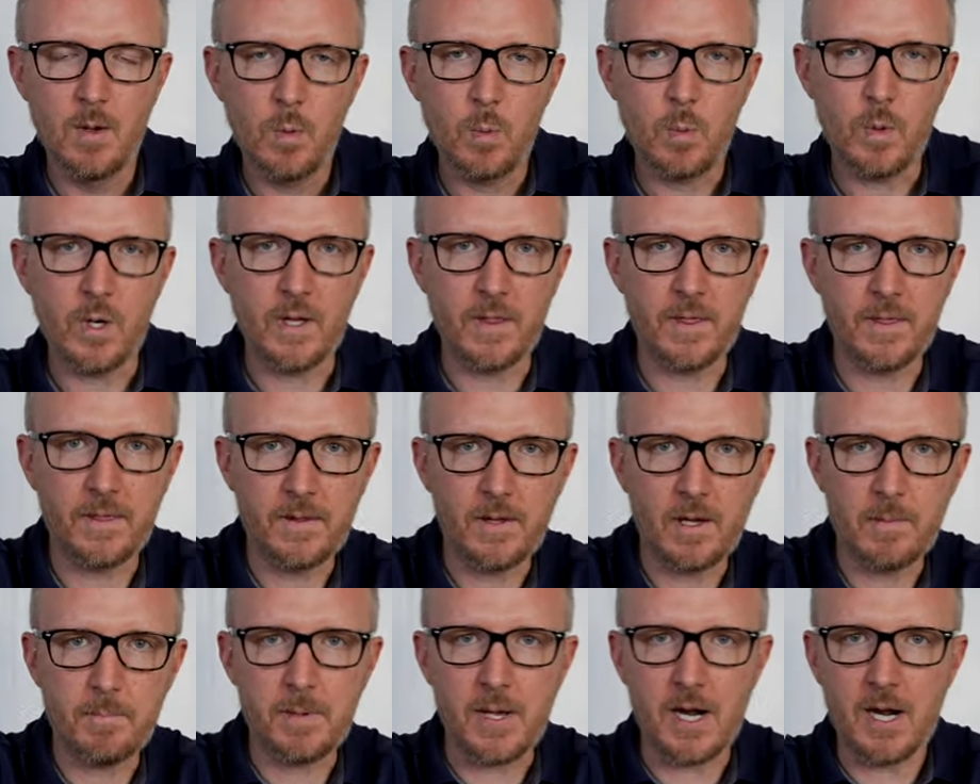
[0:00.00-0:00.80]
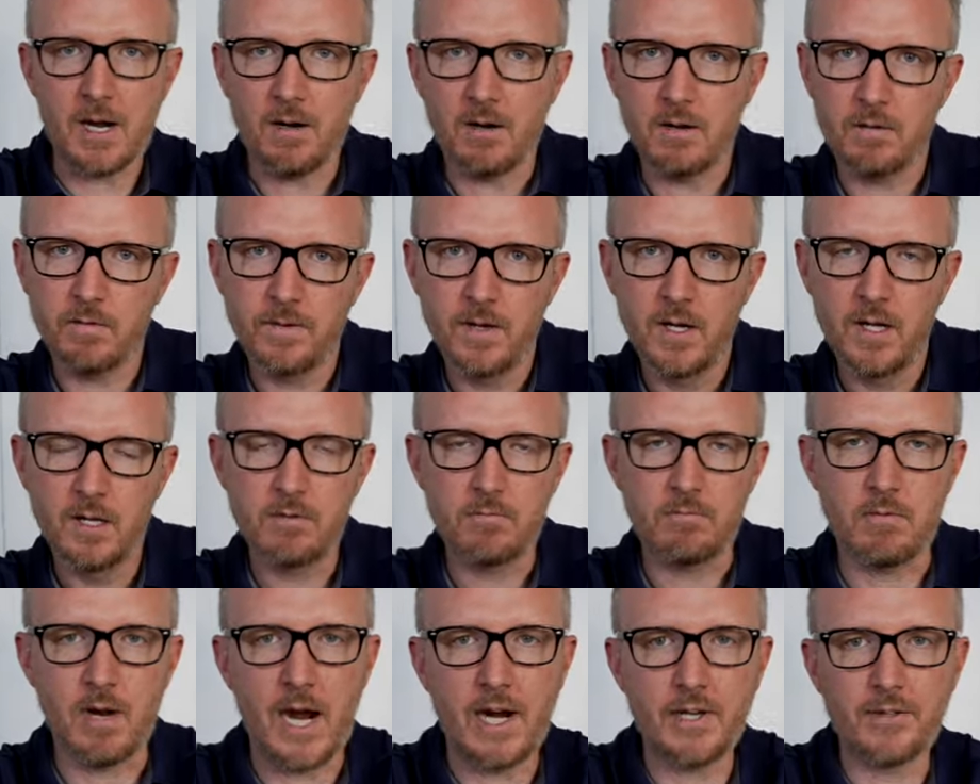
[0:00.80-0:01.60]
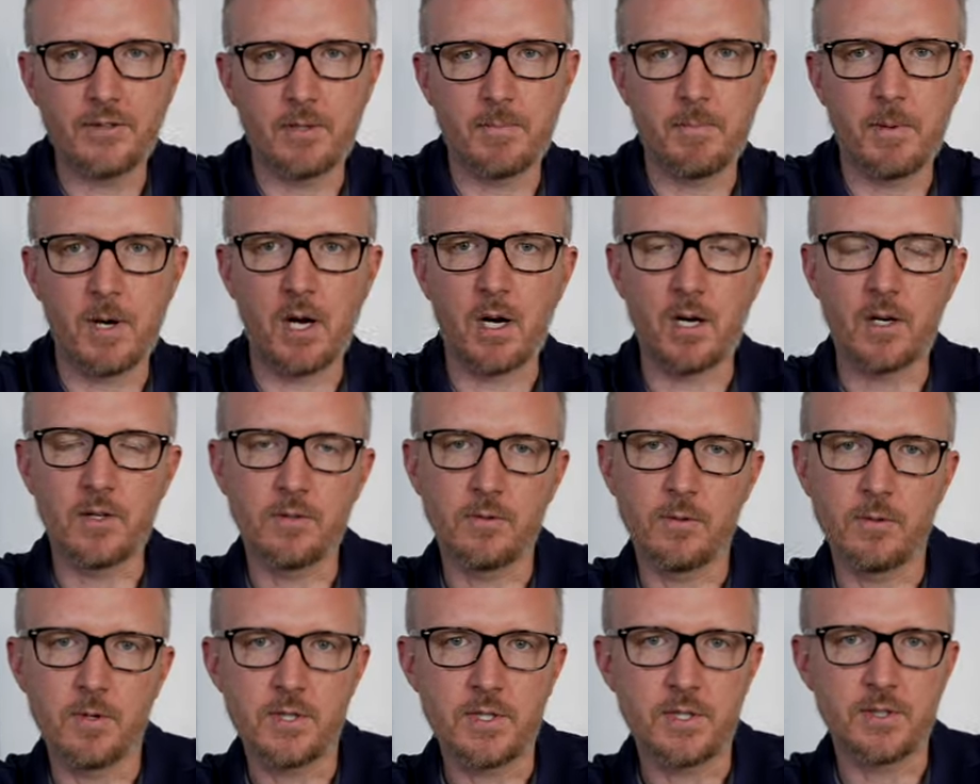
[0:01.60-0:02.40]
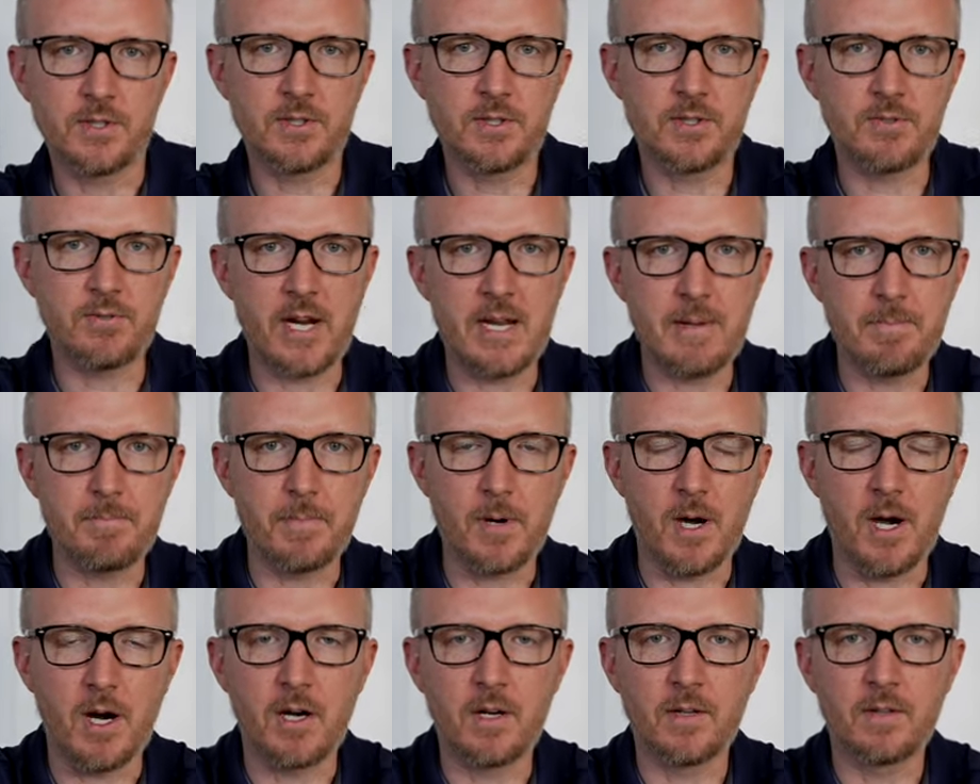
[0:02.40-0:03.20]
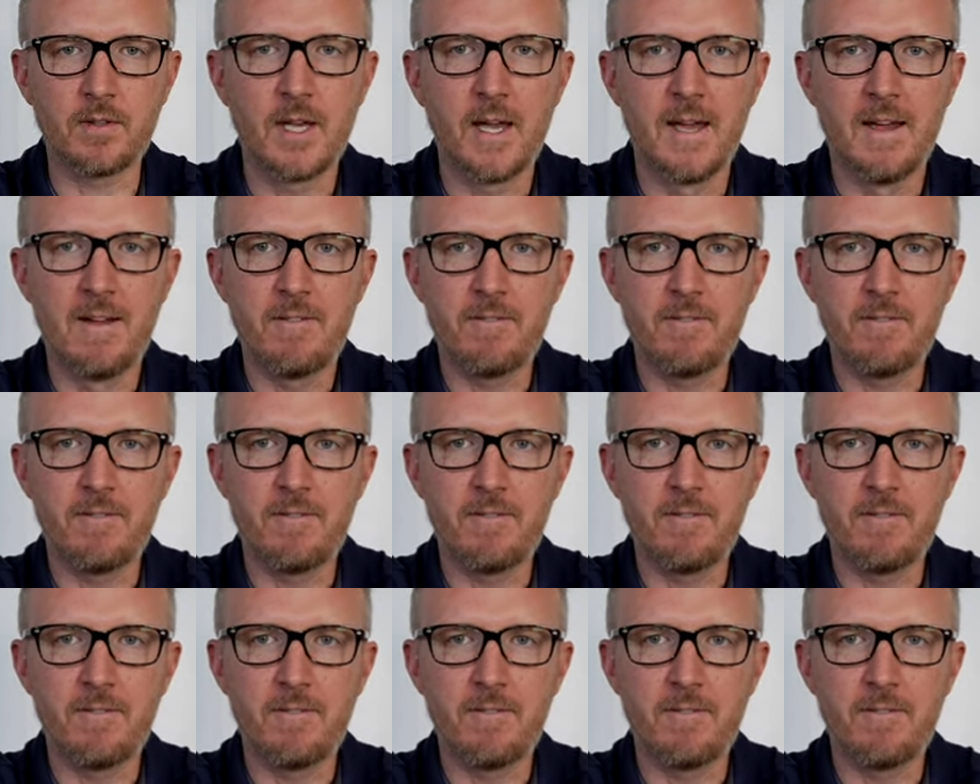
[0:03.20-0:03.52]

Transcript: with a pair of riser bars or just straight bars